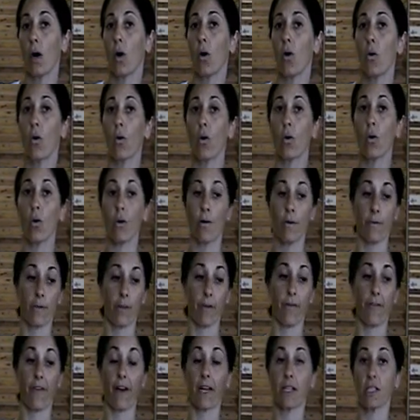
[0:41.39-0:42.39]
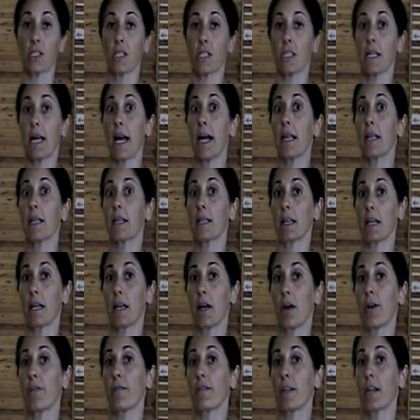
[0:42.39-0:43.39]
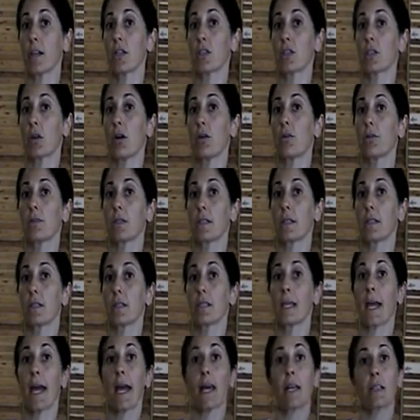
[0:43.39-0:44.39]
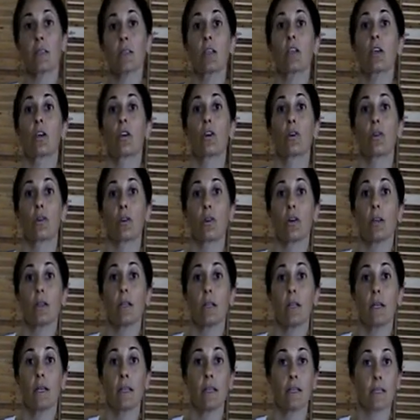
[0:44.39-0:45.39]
or the functionality of their shoulders to execute